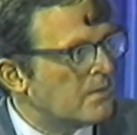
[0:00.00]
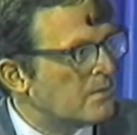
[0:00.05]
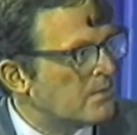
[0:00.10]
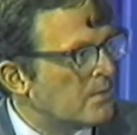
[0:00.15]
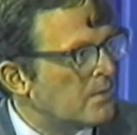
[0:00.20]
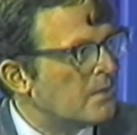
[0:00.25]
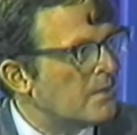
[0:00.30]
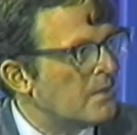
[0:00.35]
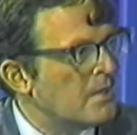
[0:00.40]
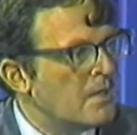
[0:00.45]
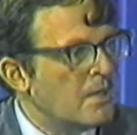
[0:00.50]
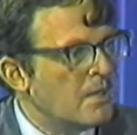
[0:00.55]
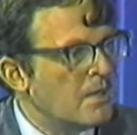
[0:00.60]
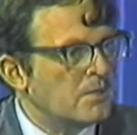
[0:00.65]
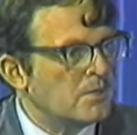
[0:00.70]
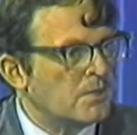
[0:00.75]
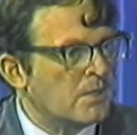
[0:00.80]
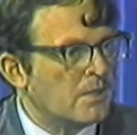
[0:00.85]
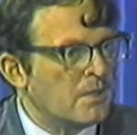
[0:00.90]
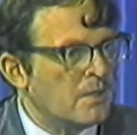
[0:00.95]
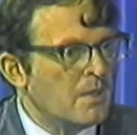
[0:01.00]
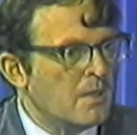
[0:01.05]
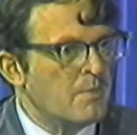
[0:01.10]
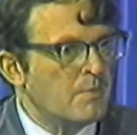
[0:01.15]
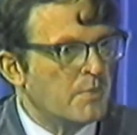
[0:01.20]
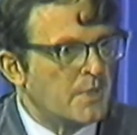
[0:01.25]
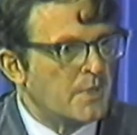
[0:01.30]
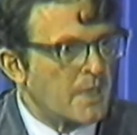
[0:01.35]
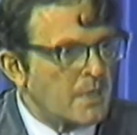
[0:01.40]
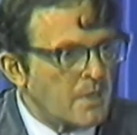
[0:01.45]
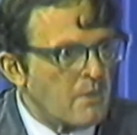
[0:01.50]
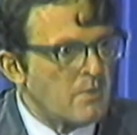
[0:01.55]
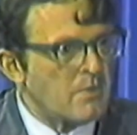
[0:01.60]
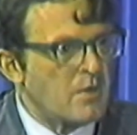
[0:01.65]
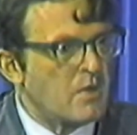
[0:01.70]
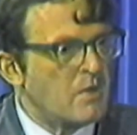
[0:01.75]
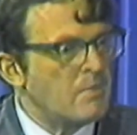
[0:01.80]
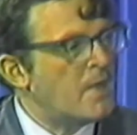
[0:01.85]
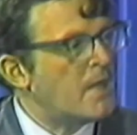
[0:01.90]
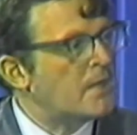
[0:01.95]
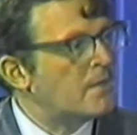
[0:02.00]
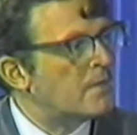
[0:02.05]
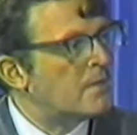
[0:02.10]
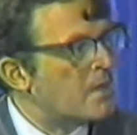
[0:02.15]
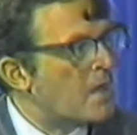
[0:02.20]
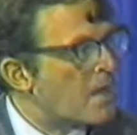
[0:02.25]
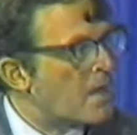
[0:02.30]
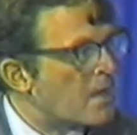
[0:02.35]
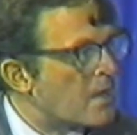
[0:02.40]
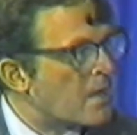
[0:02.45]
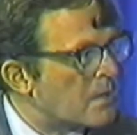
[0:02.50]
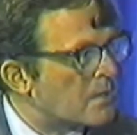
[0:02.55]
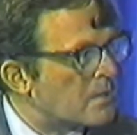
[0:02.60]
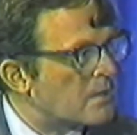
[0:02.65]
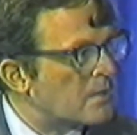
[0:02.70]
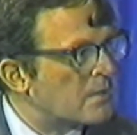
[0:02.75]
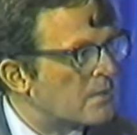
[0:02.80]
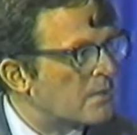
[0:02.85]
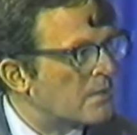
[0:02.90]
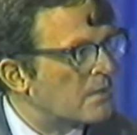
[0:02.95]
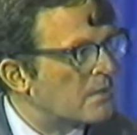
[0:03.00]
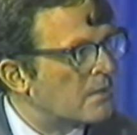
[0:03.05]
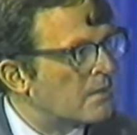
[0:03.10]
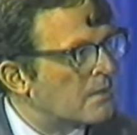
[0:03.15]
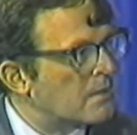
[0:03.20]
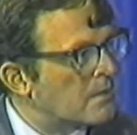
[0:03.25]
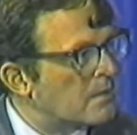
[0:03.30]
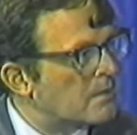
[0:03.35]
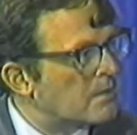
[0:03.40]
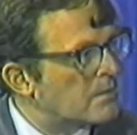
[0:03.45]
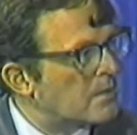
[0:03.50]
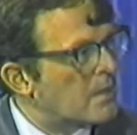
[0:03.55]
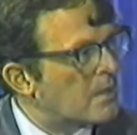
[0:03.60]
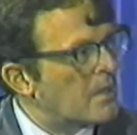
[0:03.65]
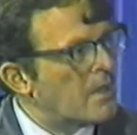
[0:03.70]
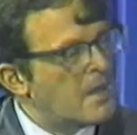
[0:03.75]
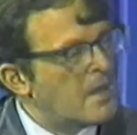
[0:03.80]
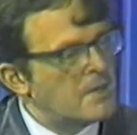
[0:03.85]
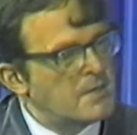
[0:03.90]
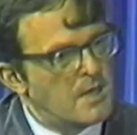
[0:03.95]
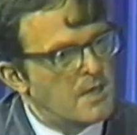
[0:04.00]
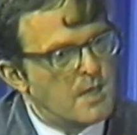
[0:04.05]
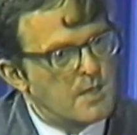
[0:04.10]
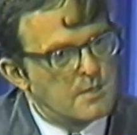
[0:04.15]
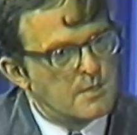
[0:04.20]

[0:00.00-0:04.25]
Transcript: You see. But they don't know about DNA. And